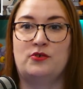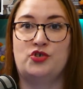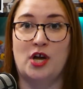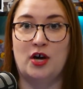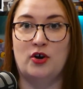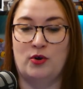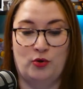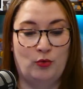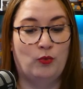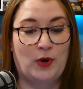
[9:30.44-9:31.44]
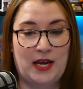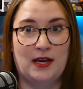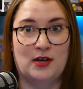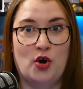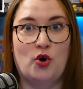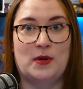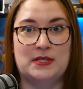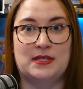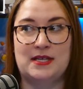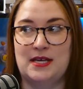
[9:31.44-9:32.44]
Joe, who we know is
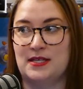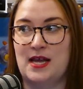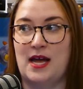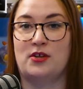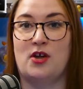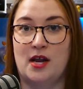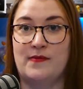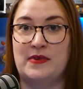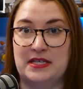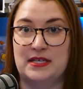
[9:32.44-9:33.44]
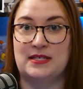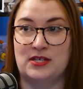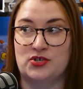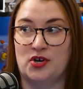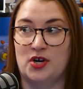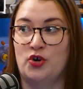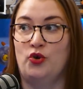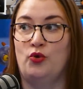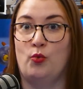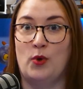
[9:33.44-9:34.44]
deceased, had gone to visit his sister,
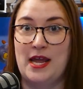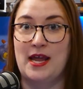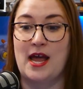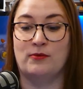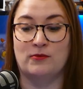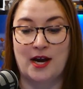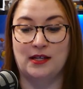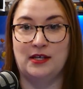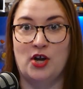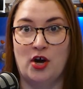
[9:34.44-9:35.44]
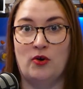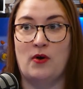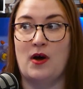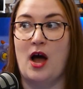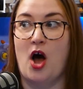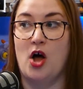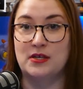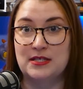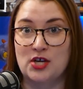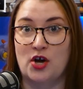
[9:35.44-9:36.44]
who we and Riley know also, know
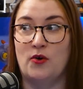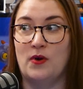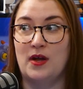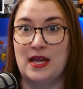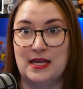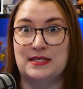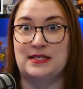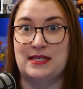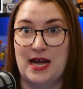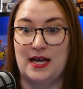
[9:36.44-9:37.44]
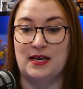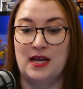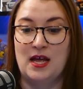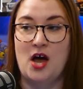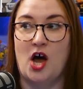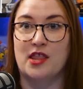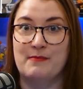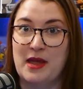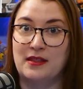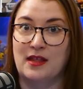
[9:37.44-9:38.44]
also is, is dead on the
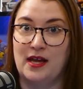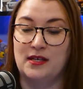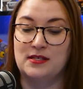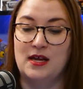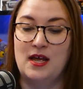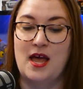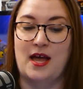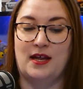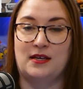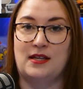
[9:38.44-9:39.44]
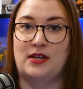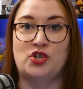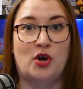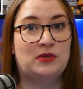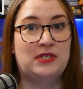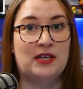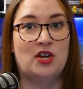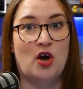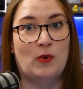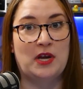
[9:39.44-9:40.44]
mainland, and that Joe didn't
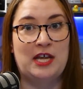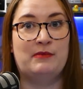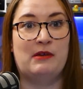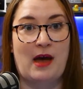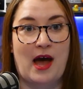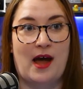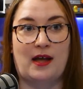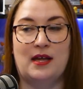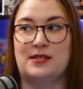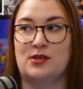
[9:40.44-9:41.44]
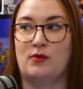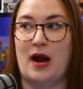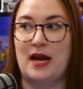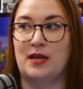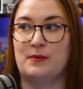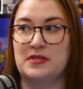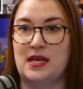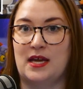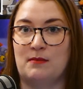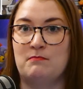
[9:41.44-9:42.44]
know when he'd be back. And so Riley was
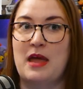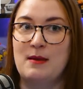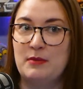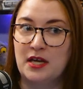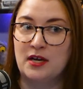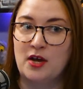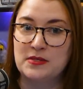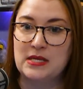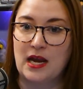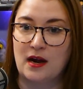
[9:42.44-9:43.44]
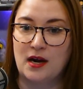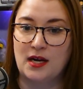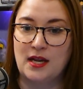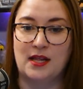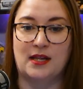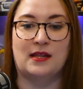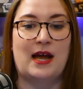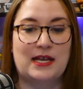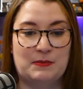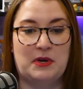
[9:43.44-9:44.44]
like, maybe gonna go see Erin. And then at the
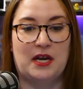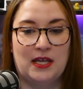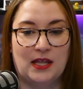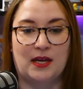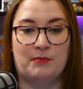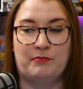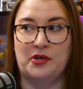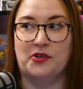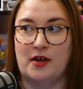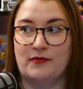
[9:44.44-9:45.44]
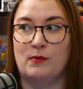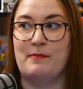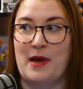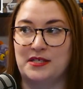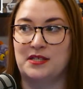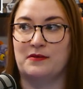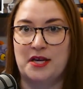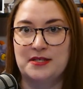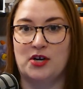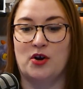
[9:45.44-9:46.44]
last minute, he like peeled off and went back to the
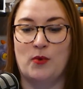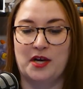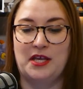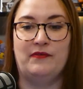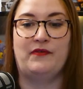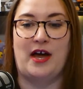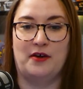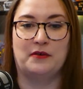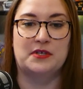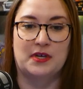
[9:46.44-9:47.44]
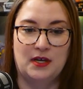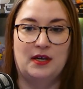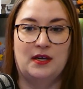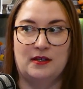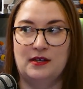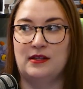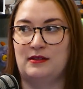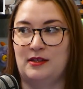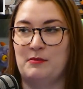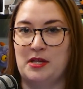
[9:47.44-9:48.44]
rec center where he found
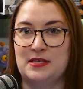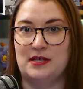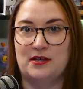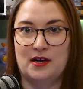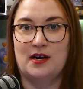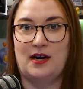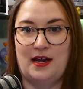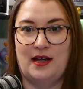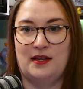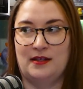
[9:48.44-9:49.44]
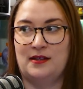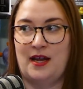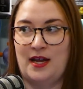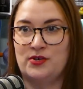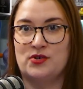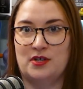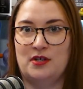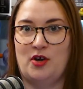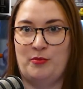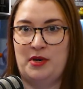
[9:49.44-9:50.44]
the Monsignor and the
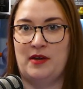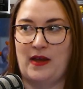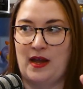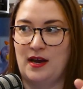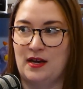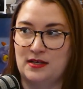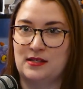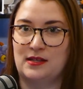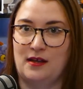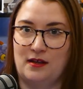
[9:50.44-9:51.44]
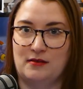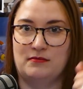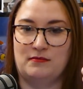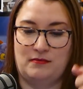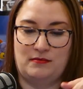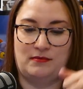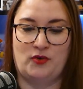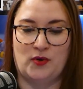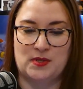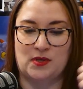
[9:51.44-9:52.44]
angel opening a vein into the
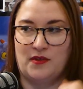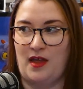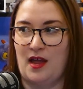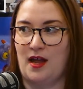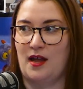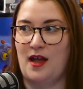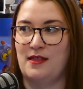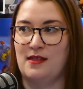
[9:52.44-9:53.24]
crystal thing, and